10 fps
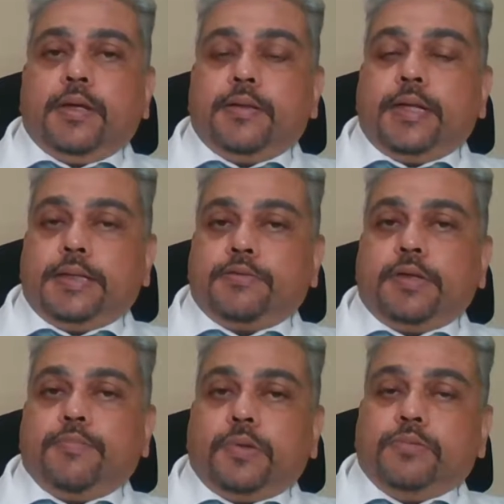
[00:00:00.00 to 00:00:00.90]
And that is
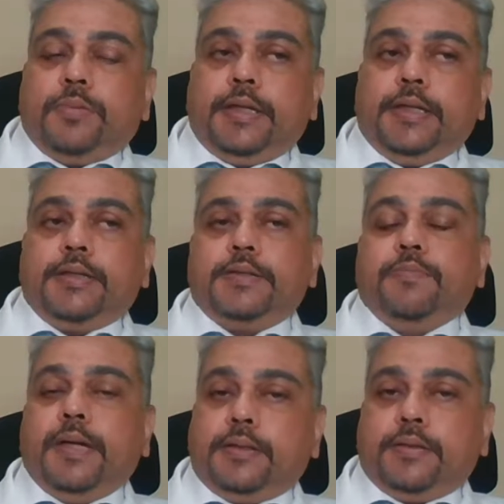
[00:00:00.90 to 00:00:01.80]
why probably it
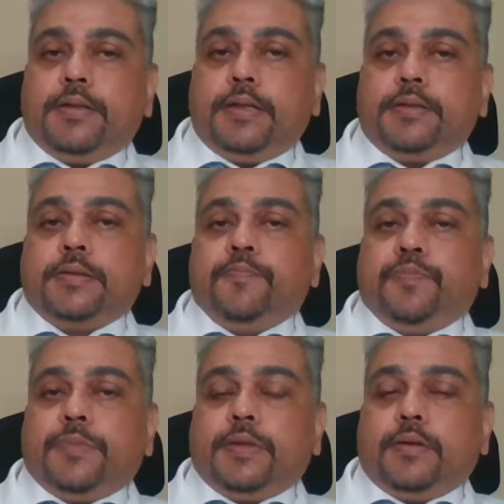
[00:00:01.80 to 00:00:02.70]
is better that
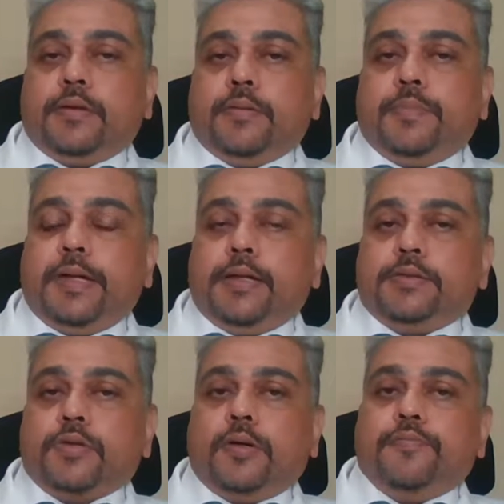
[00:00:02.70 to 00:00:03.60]
the
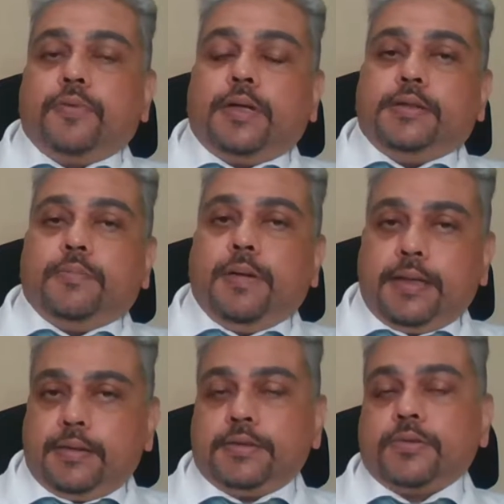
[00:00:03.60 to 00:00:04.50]
parents opt for either
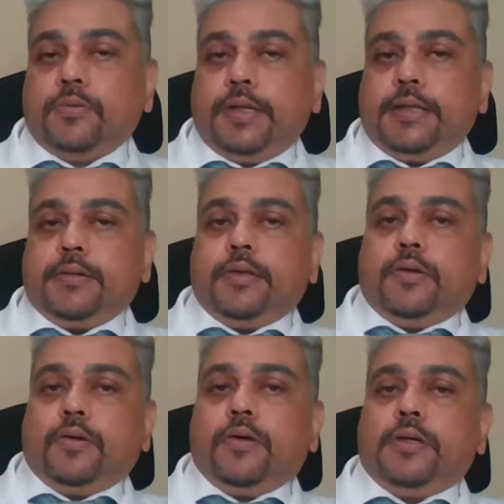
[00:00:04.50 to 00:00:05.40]
blended schooling
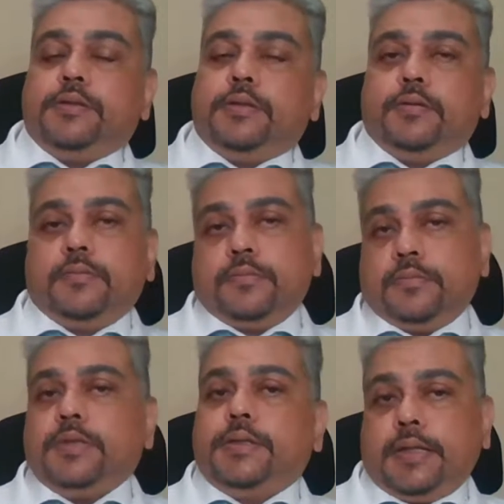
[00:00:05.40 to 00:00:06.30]
or
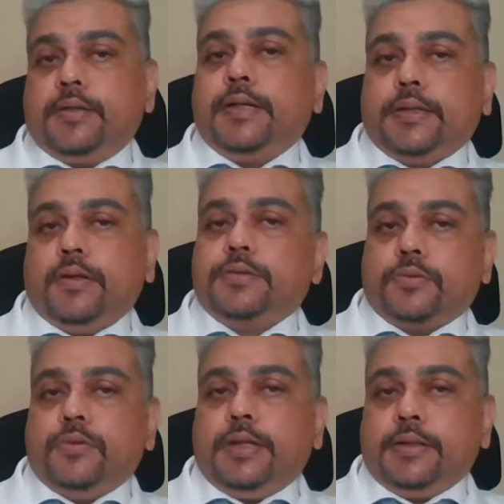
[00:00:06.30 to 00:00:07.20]
attend regular
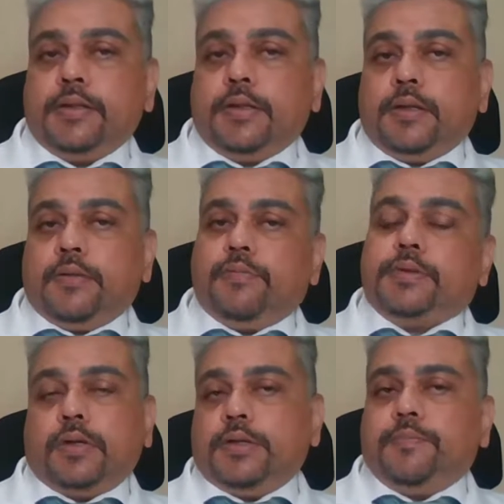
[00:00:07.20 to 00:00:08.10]
schooling
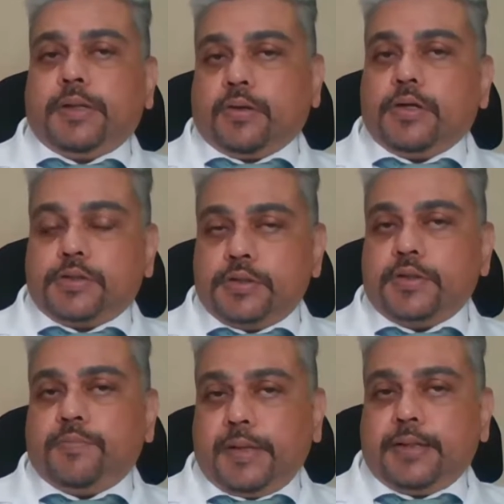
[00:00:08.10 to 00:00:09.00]
with all the precautions
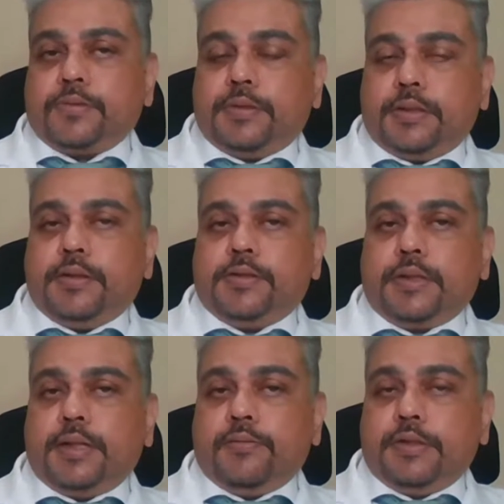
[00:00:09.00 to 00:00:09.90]
in place so that the
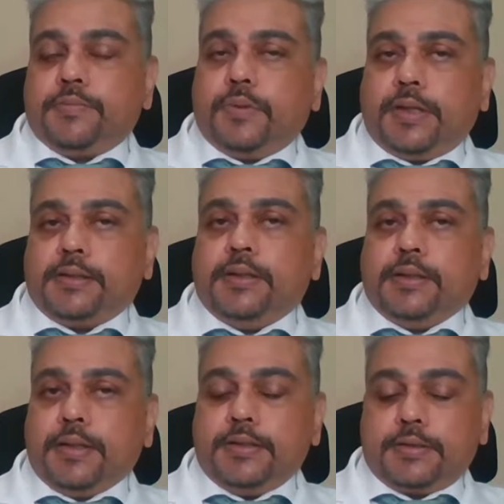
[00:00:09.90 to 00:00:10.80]
child is protected
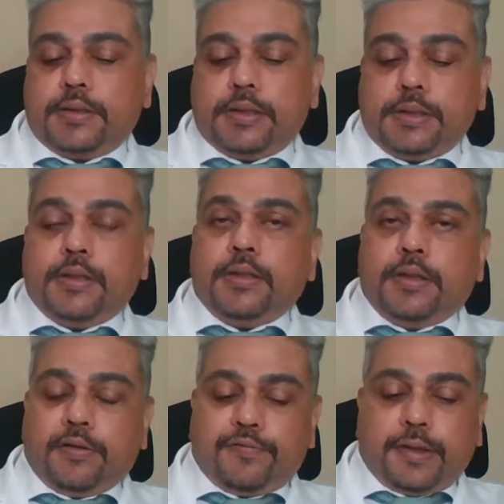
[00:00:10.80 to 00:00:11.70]
against any
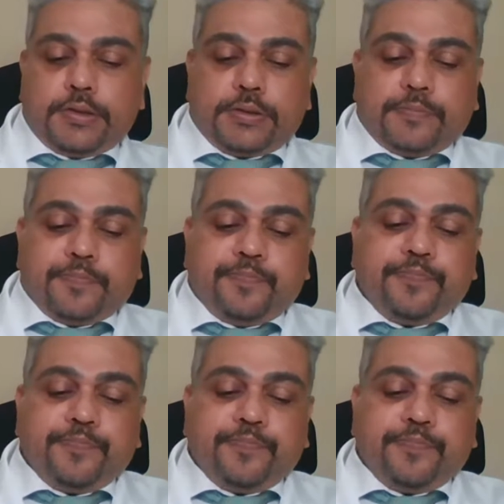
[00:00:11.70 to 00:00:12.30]
infection.